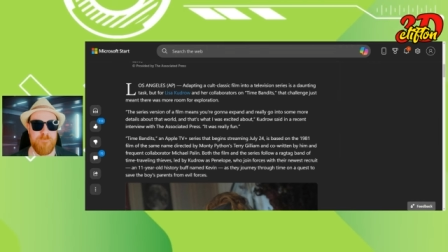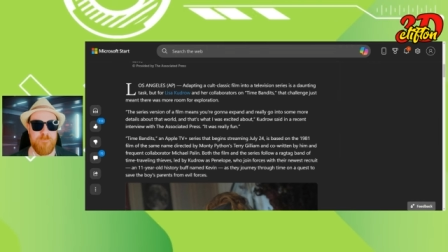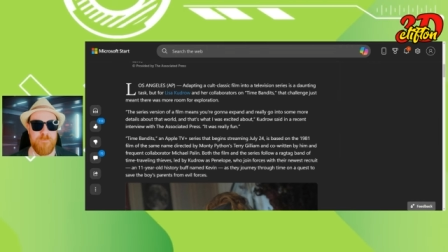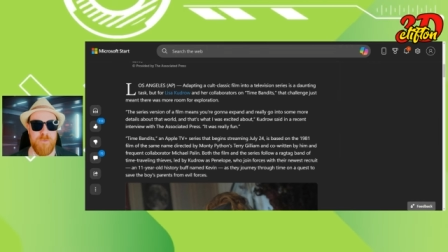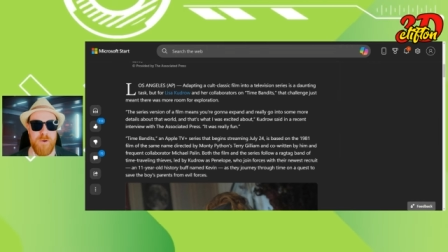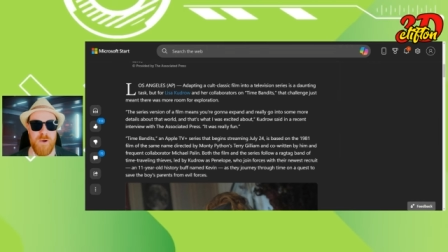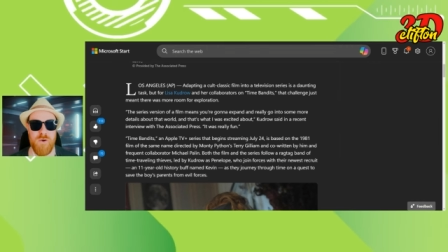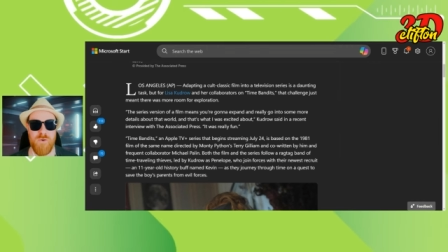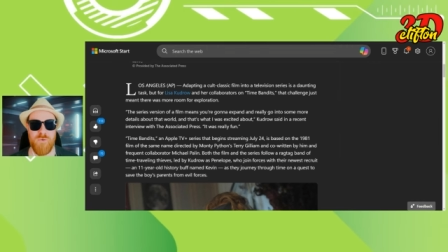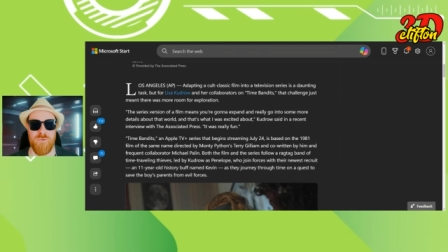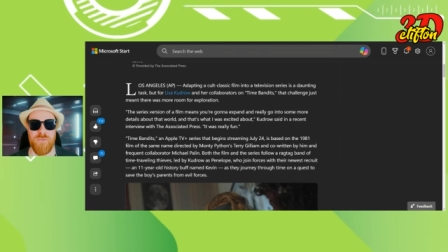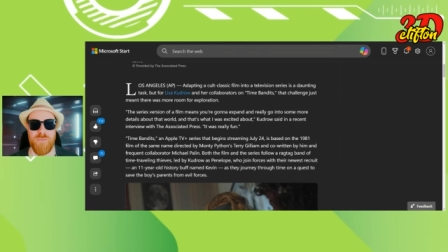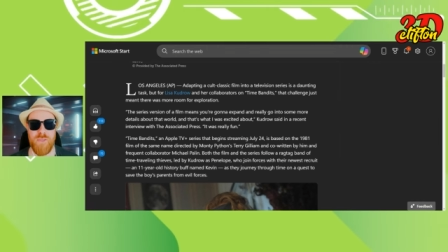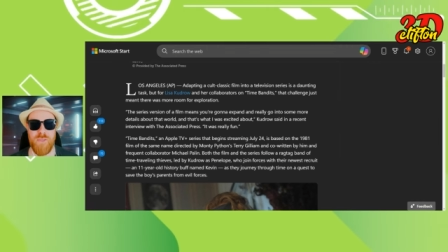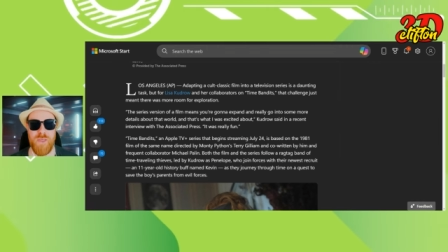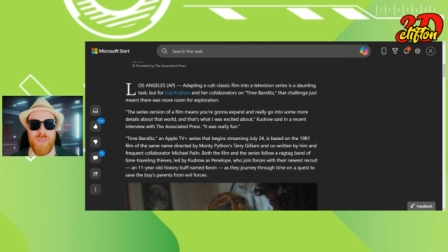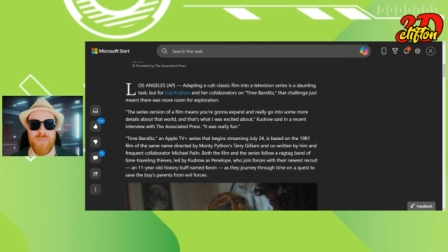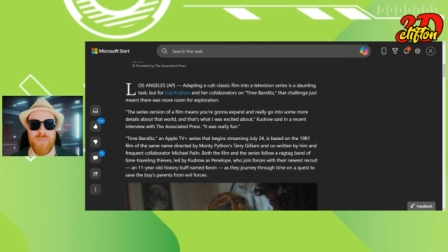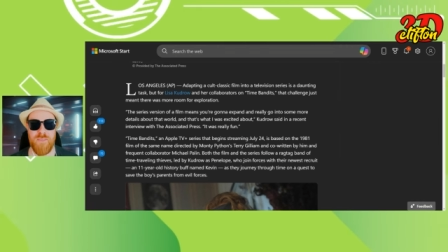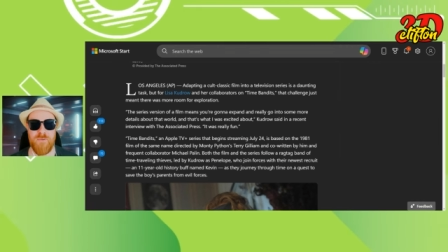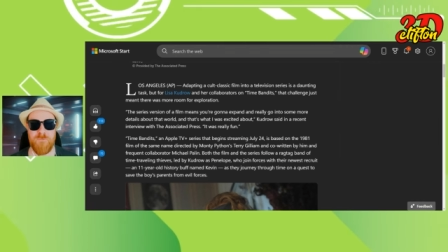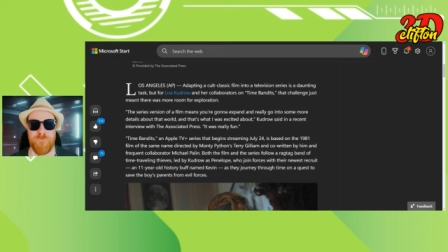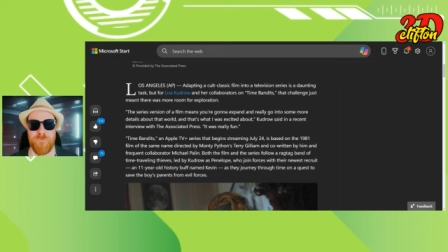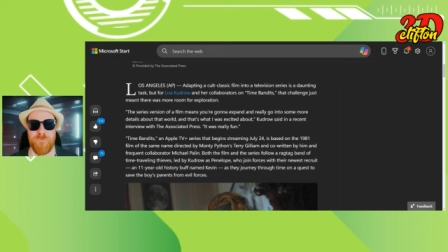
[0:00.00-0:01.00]
Both
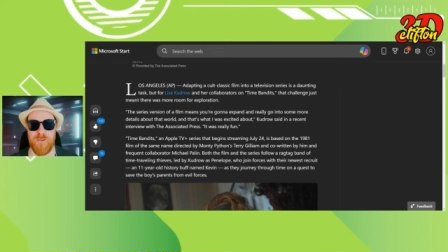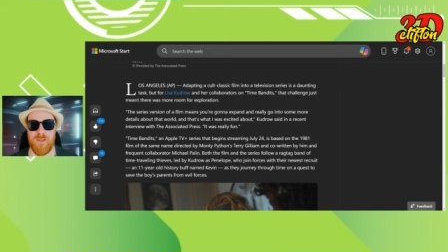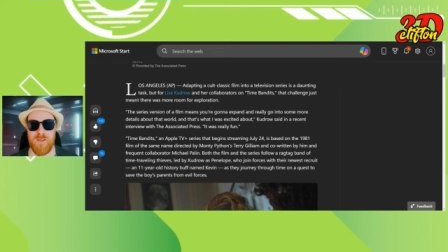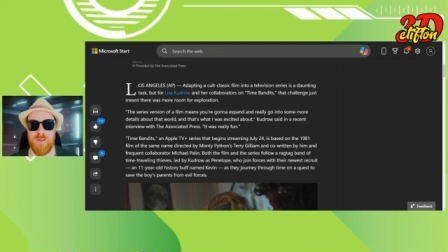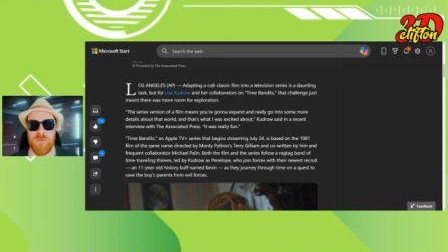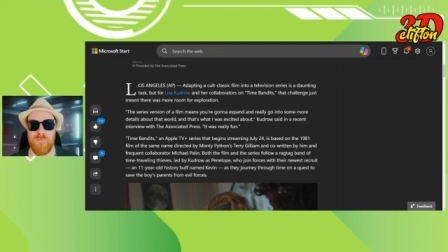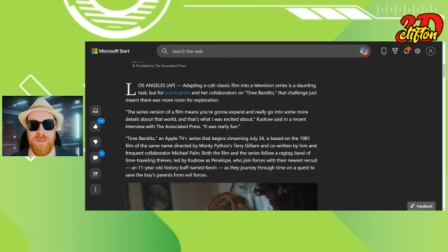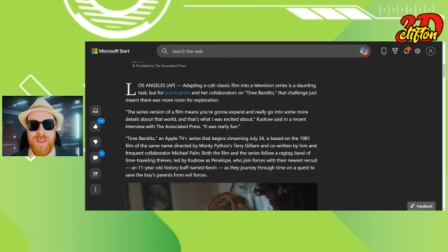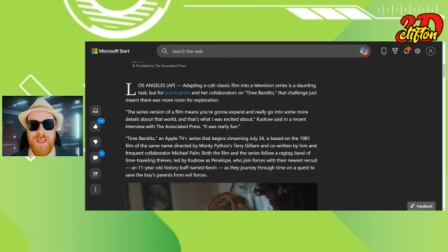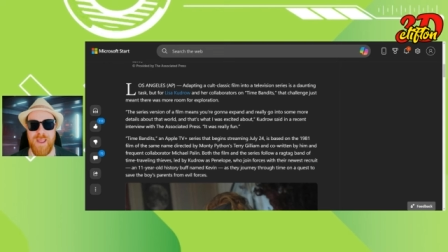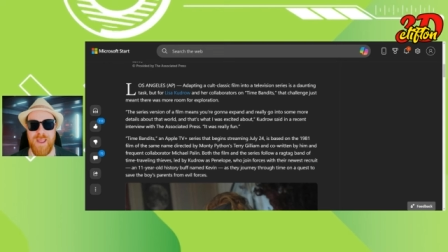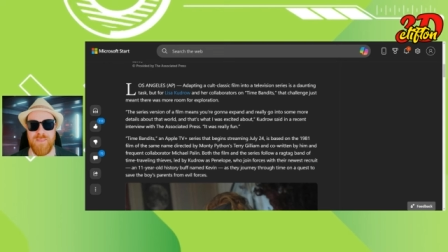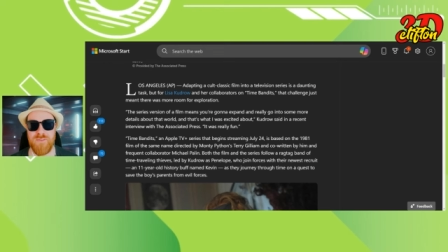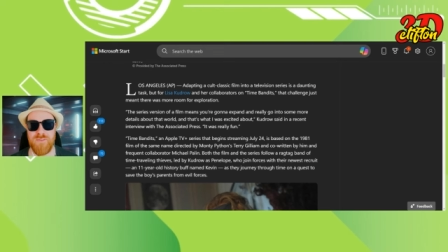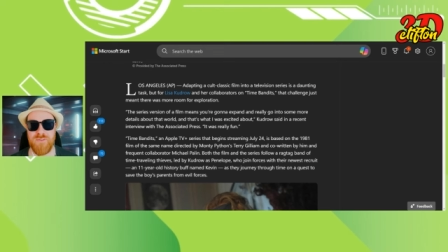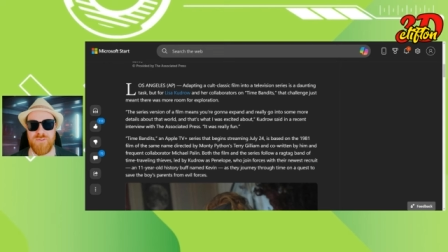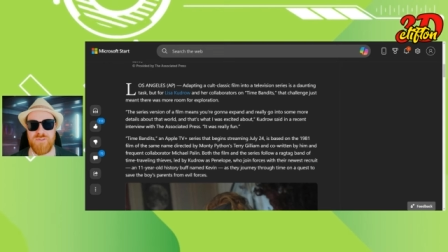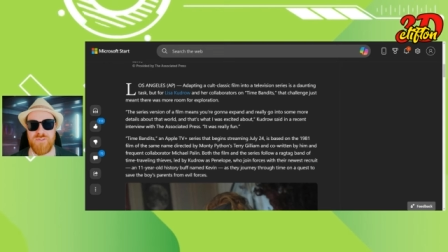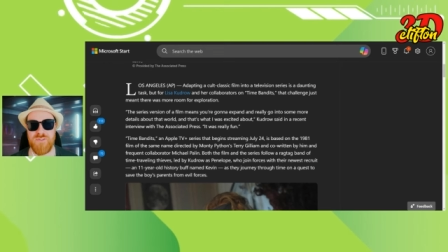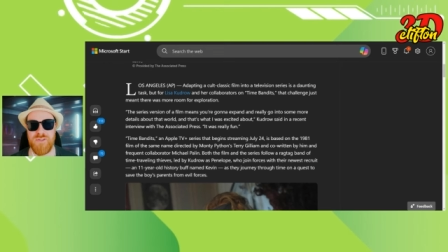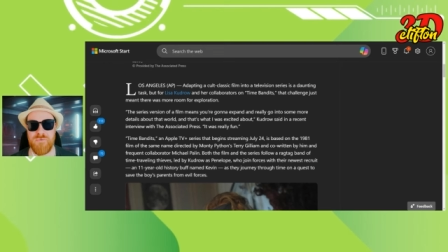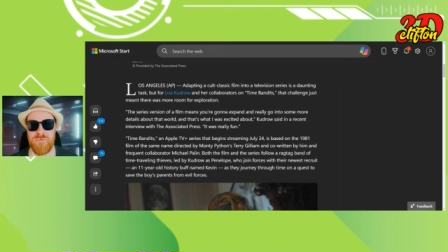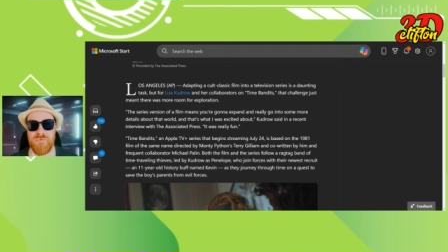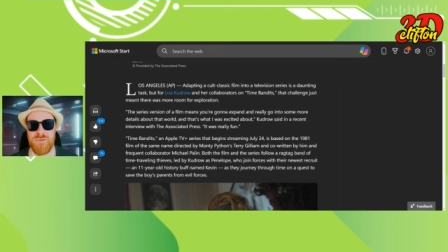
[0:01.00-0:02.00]
the film and the
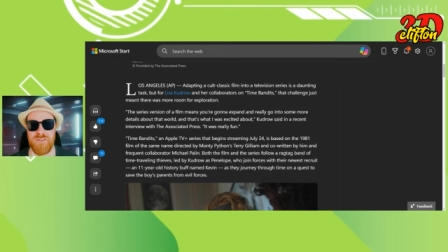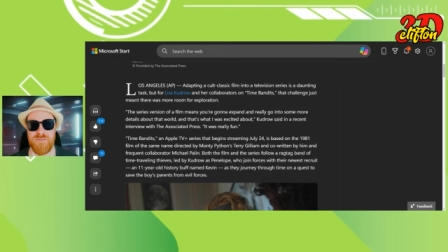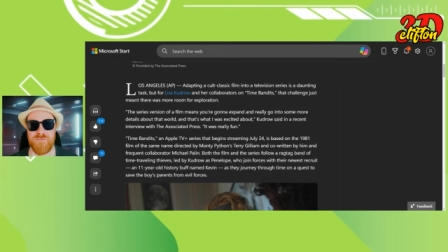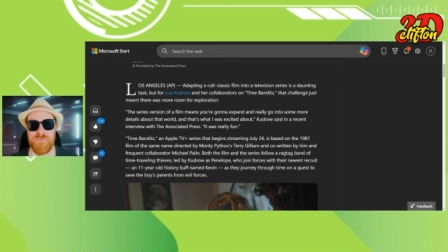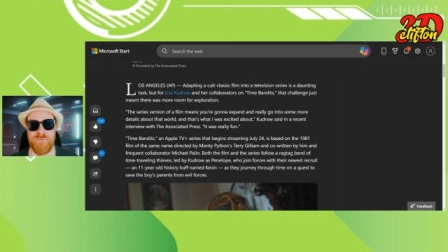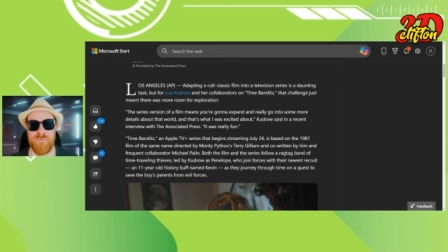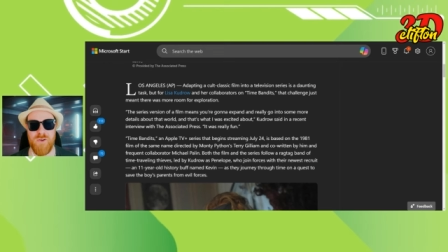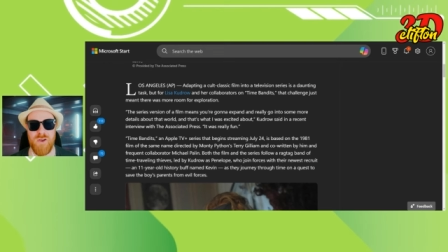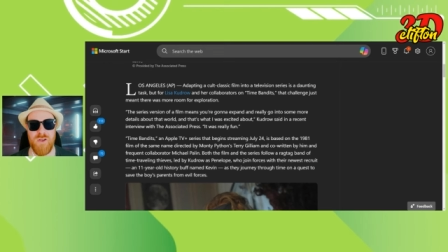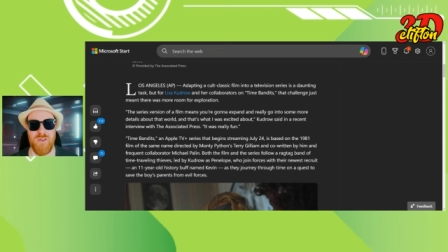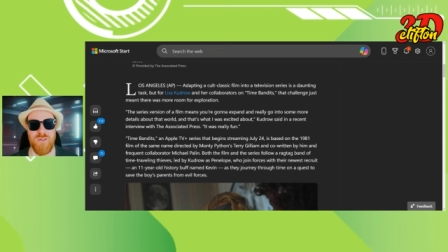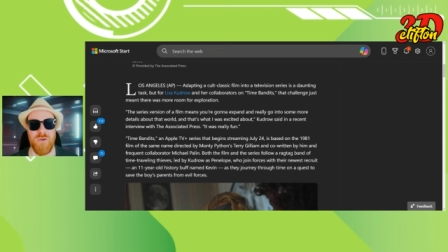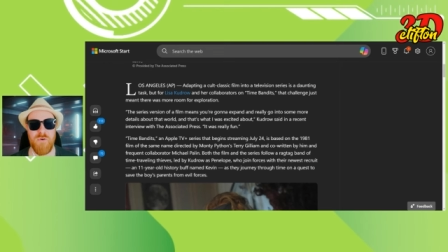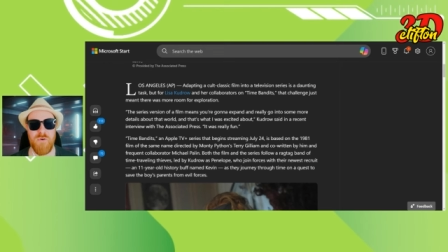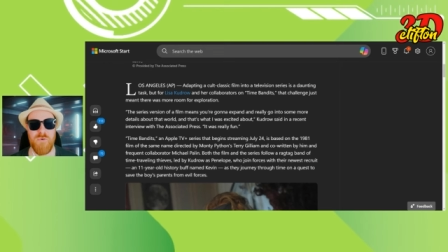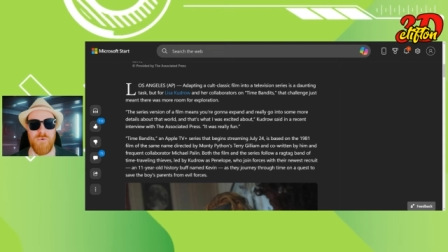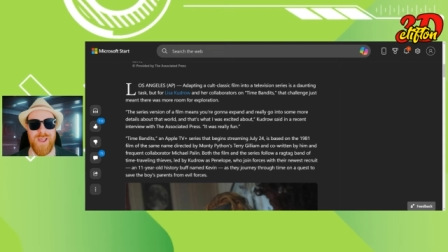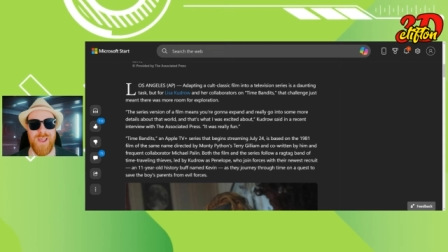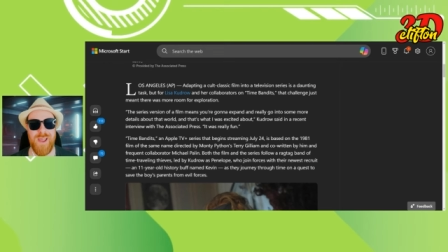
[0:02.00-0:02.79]
series follow